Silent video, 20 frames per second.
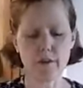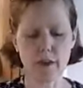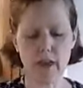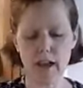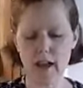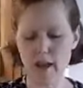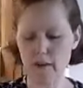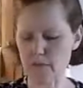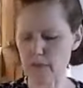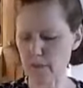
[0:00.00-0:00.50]

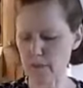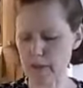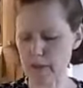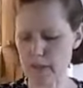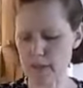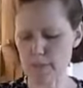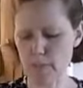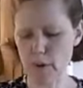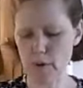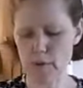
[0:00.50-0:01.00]
have them
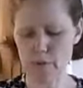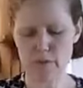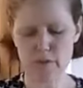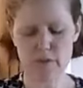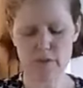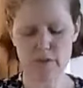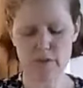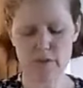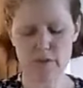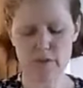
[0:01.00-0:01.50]

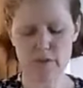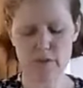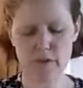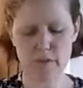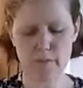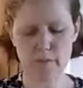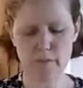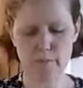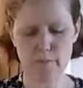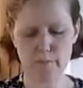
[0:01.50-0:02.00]
exposed to
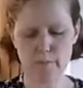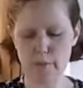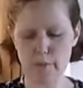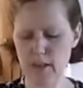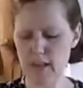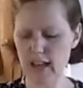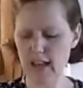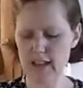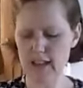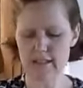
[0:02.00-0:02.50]

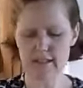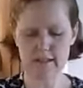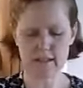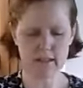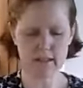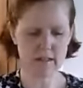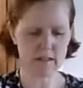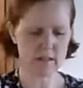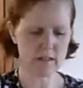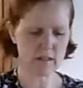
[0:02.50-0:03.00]

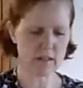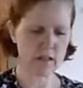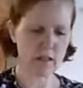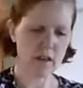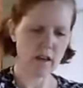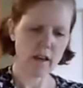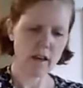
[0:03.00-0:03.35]
plastics.